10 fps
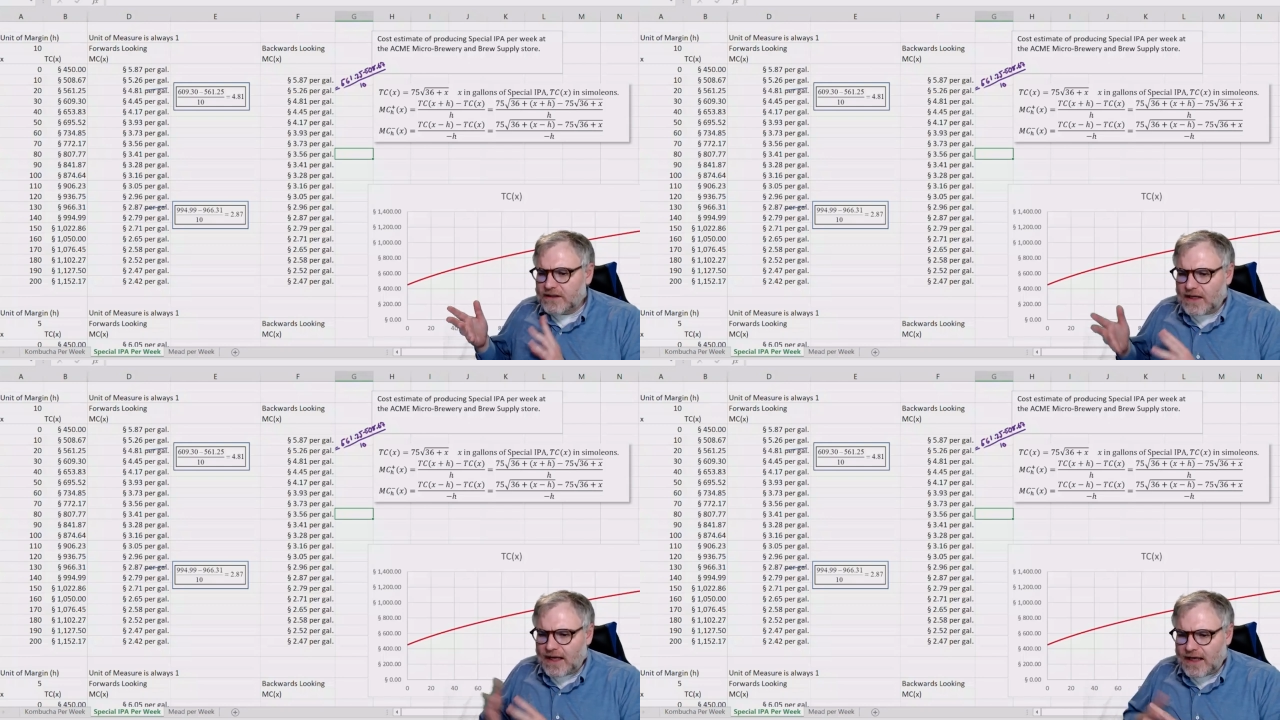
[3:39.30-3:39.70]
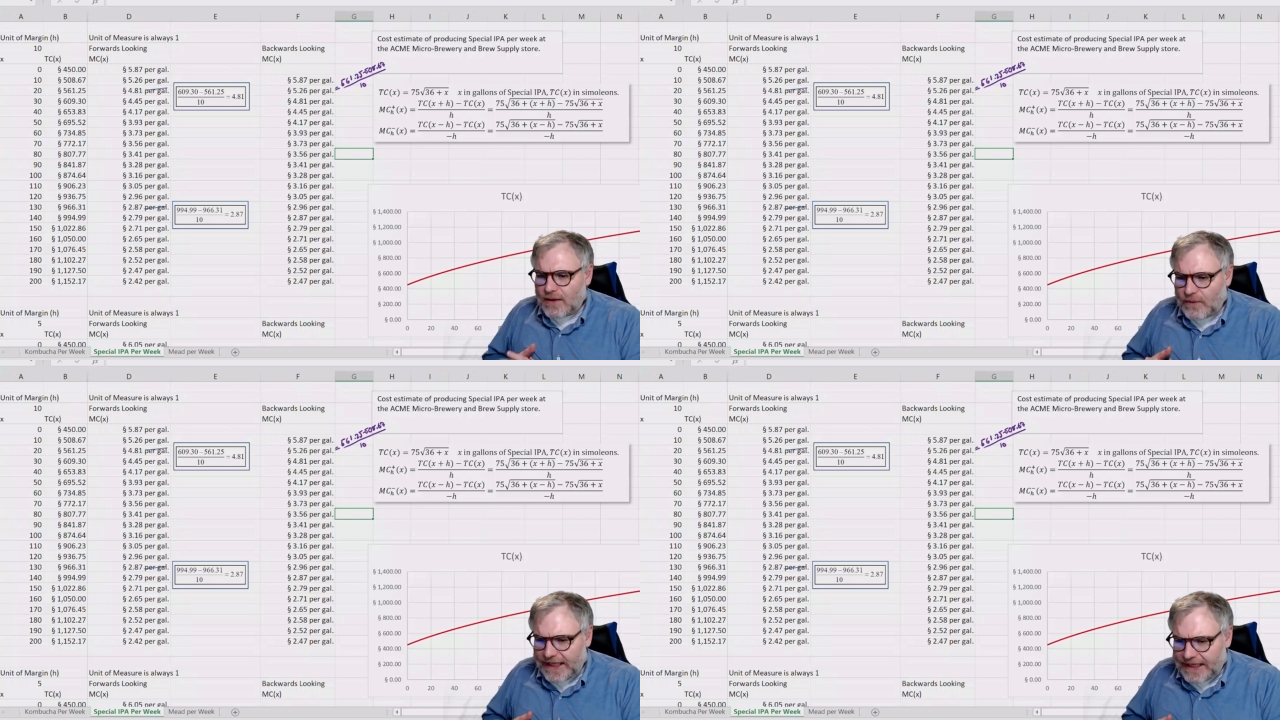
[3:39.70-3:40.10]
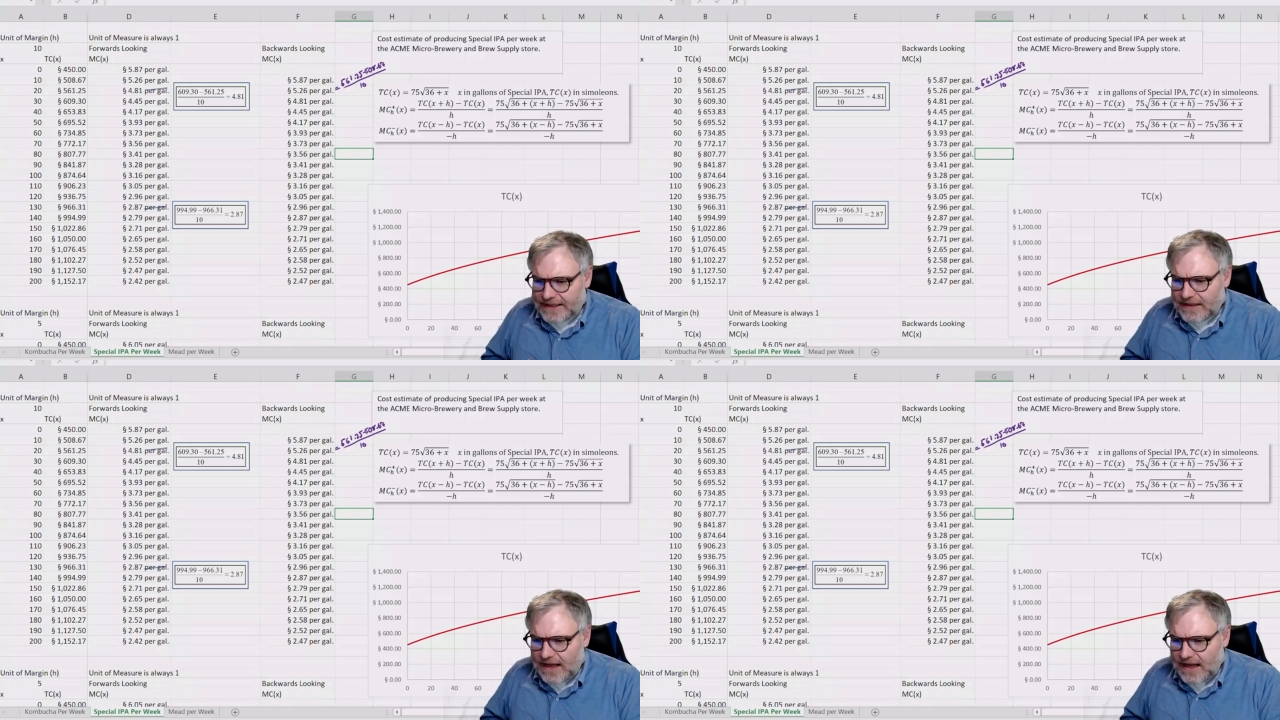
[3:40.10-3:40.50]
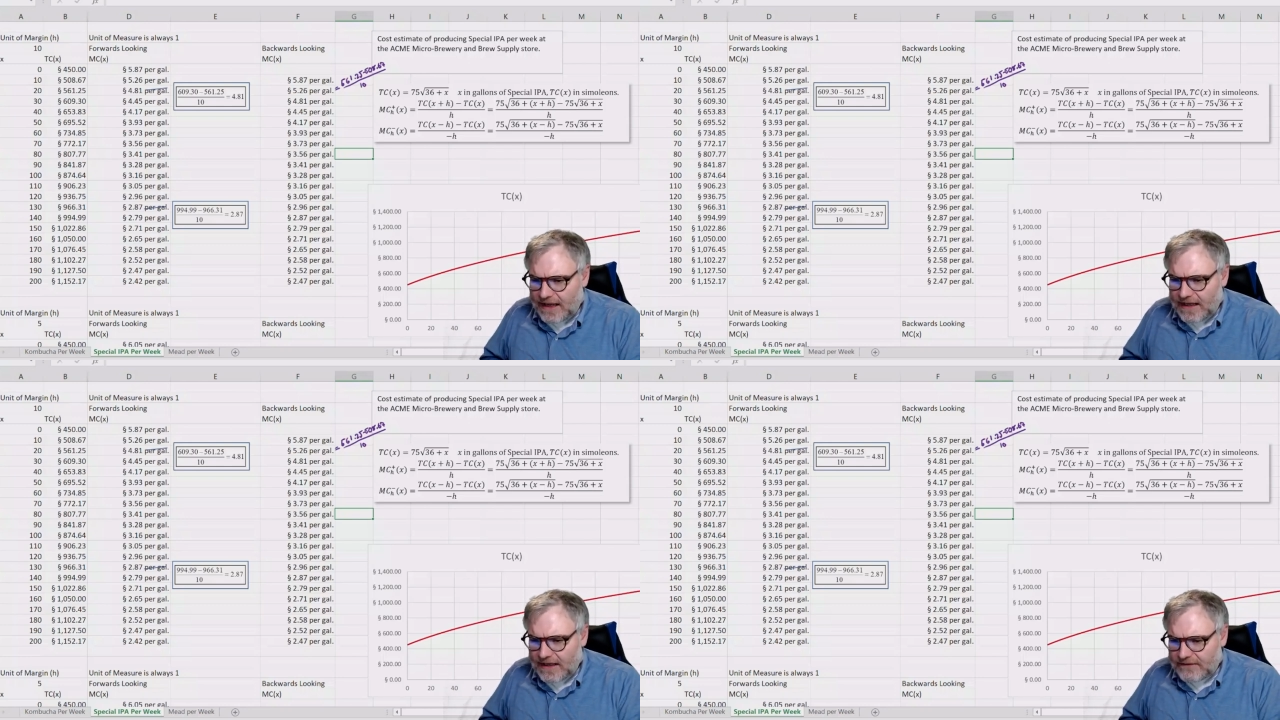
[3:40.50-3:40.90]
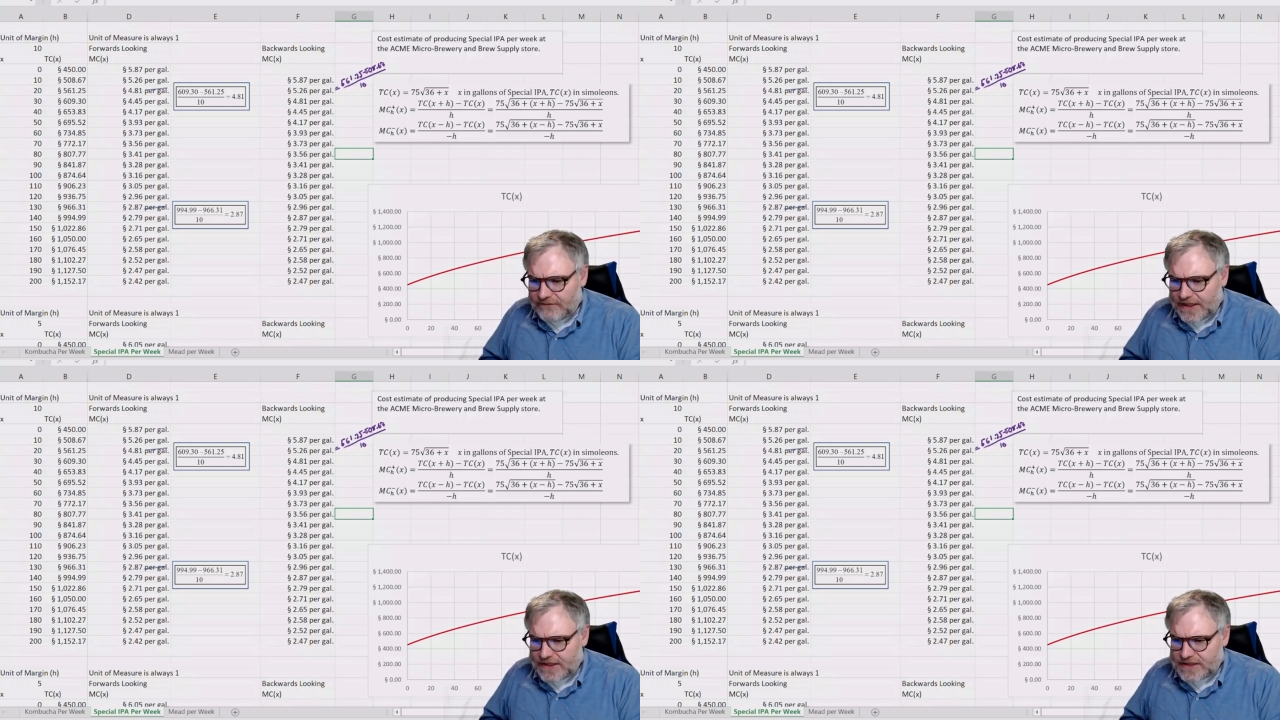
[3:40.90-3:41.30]
uh, week
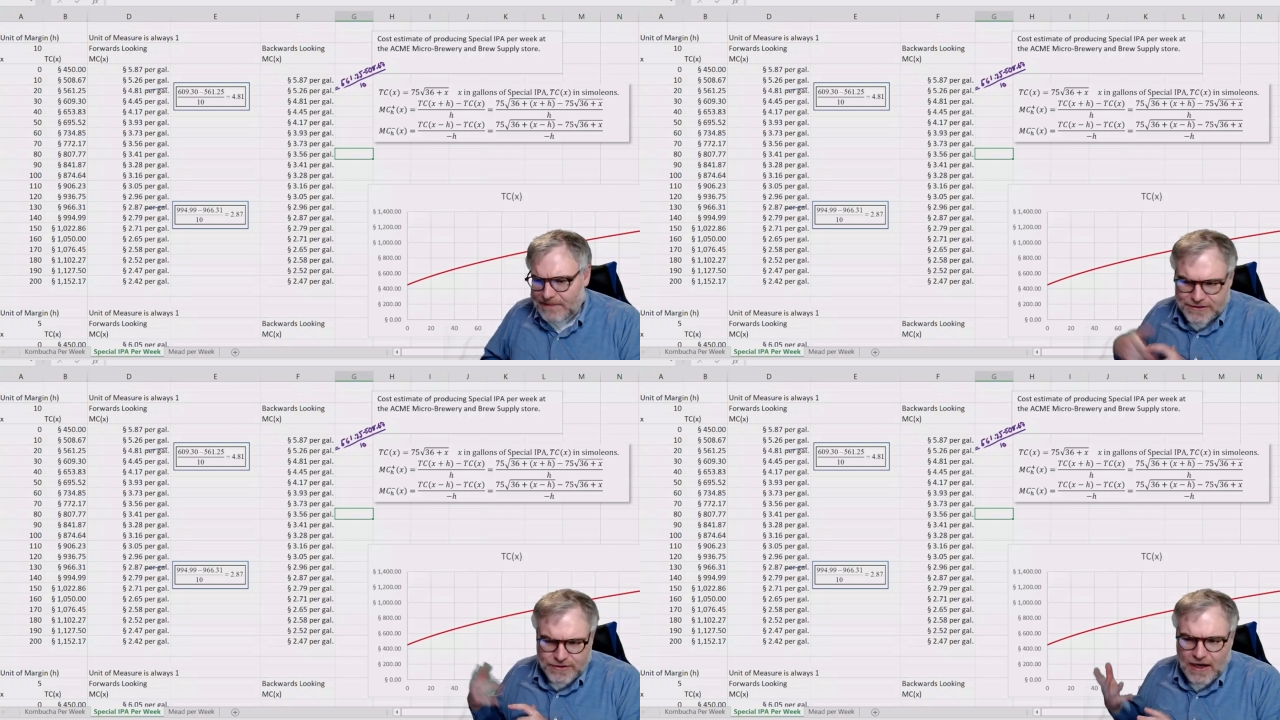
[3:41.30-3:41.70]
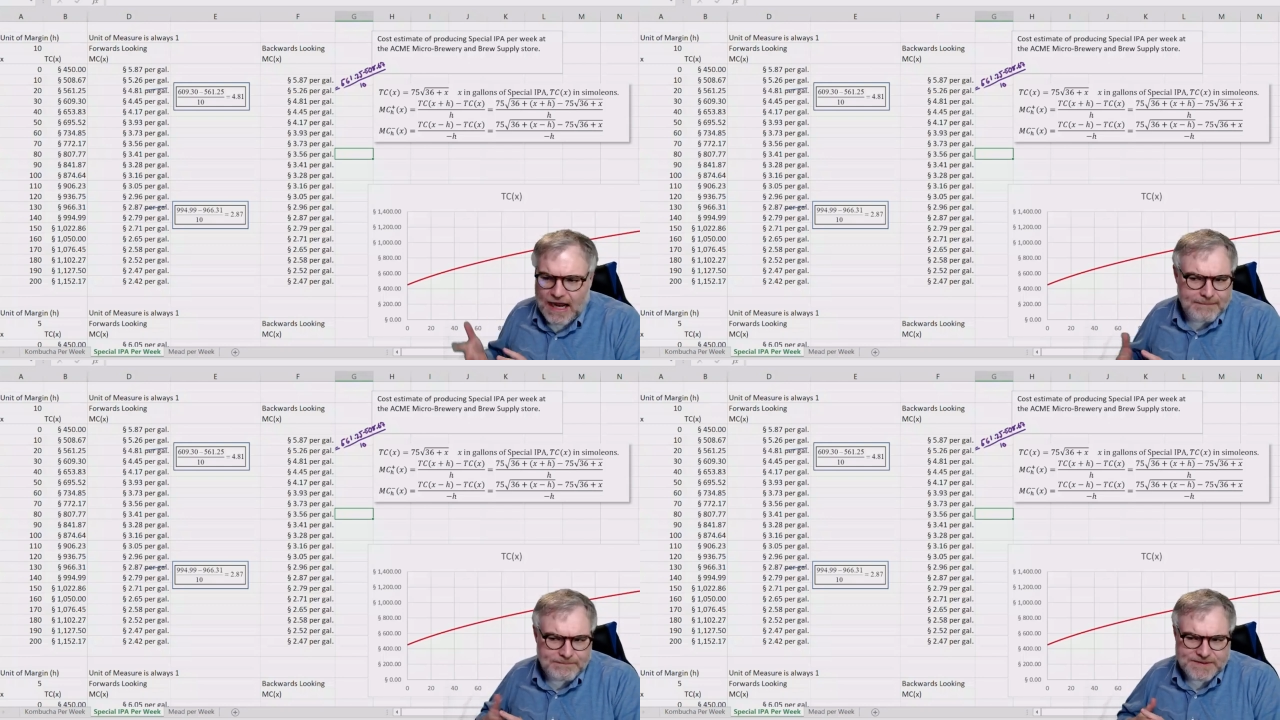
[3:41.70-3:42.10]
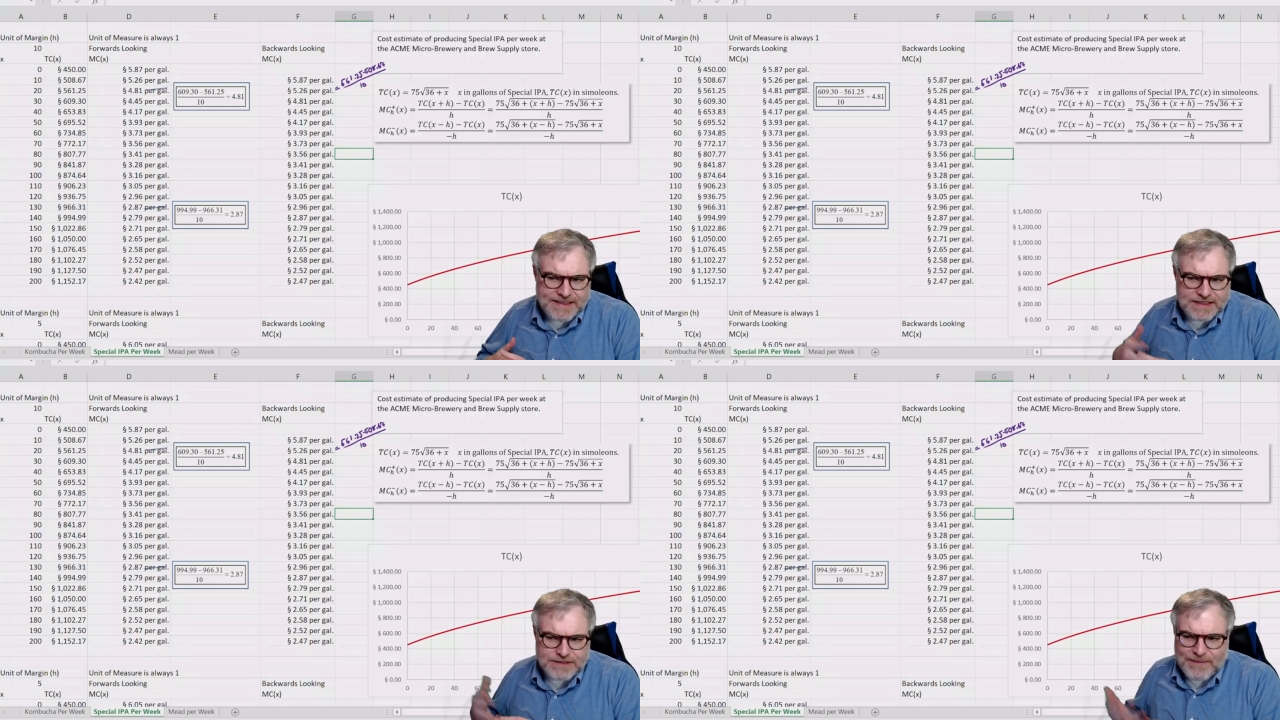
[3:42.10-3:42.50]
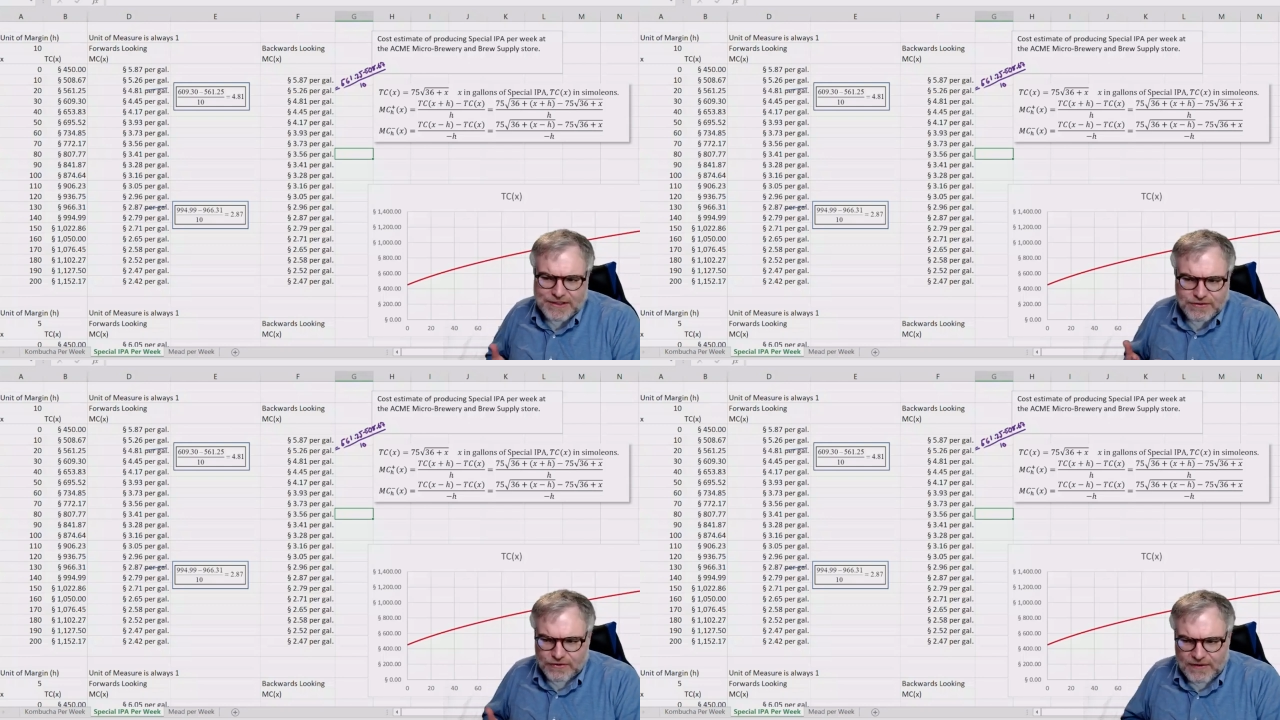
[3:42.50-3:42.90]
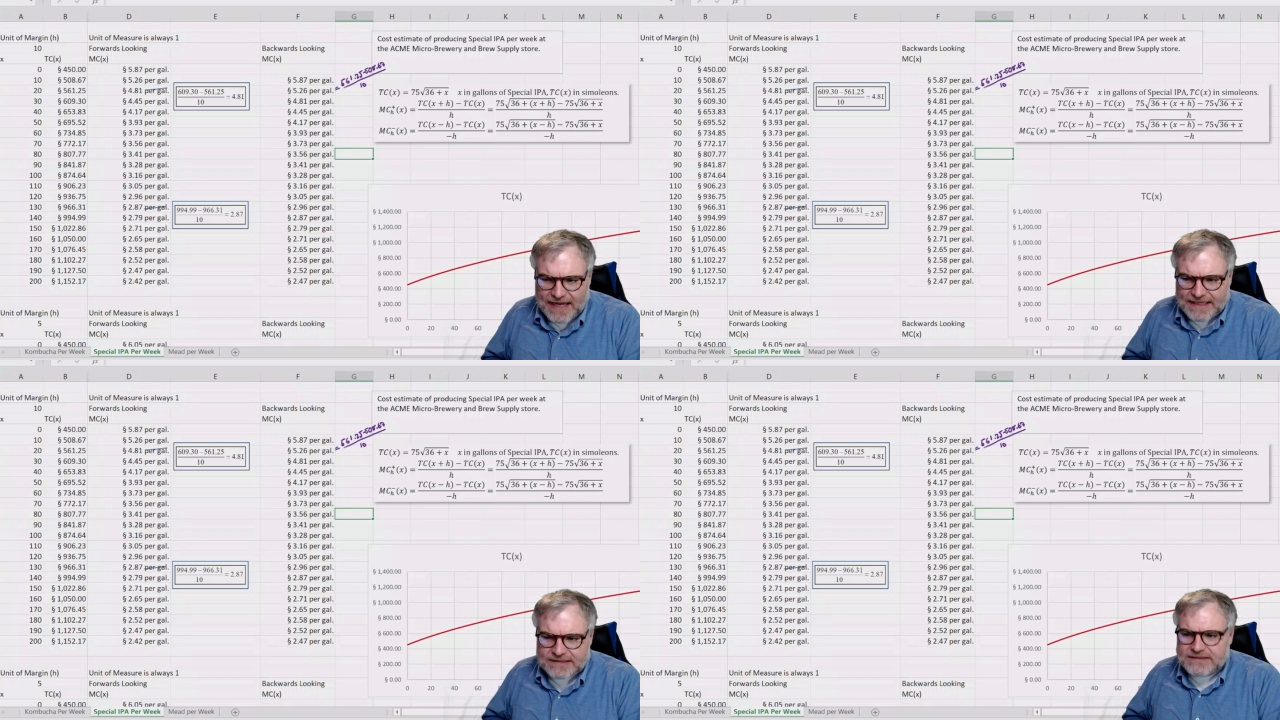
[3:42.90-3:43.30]
of his special hops and his special
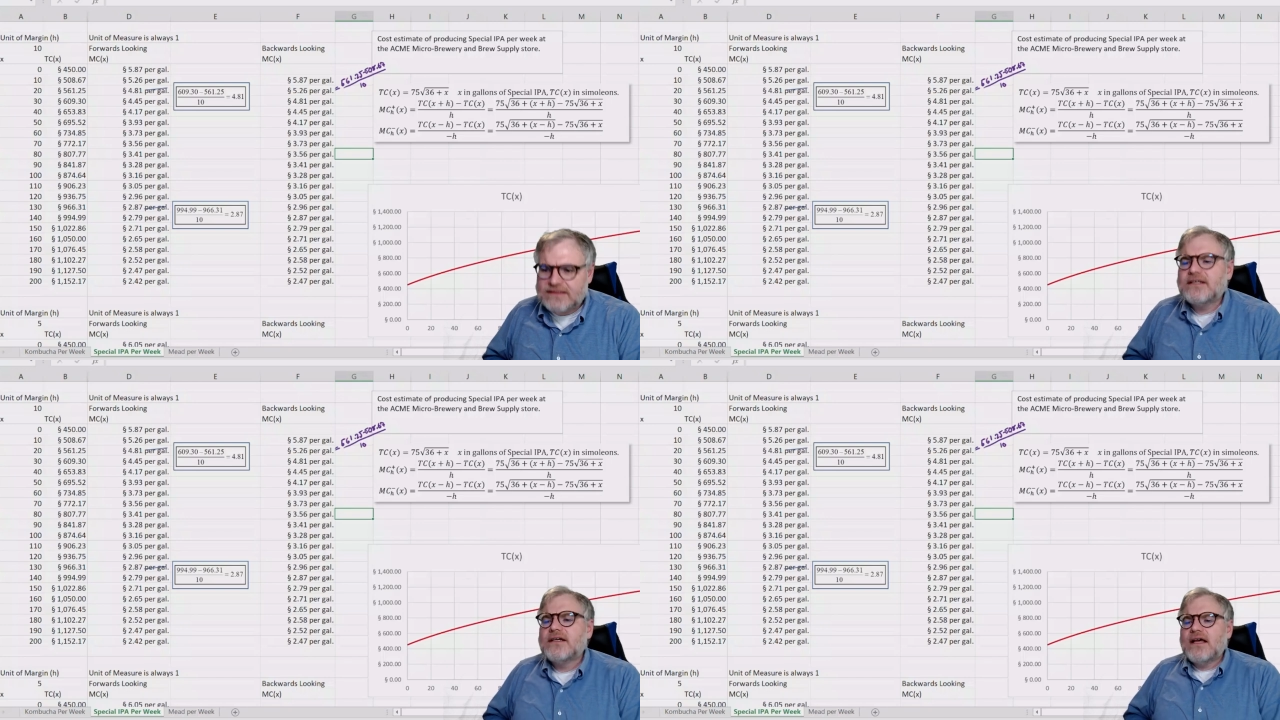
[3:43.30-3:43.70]
grains,